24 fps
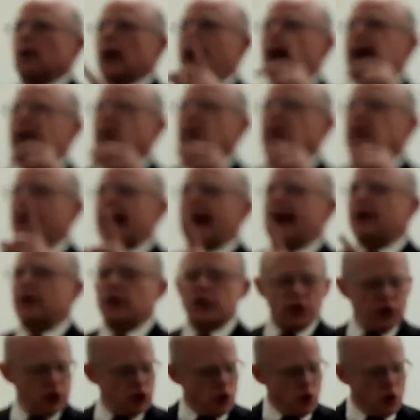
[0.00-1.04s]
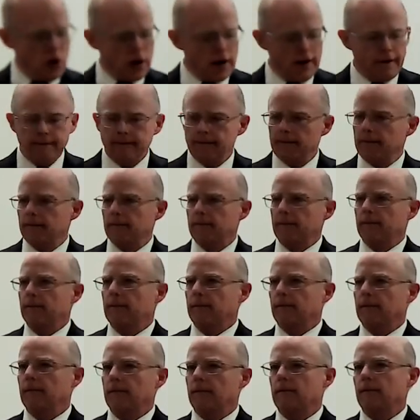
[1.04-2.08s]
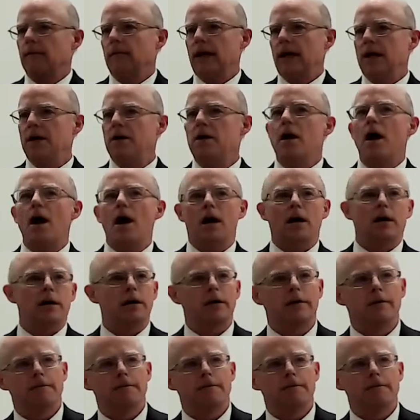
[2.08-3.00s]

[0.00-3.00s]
I stand at the door and knock.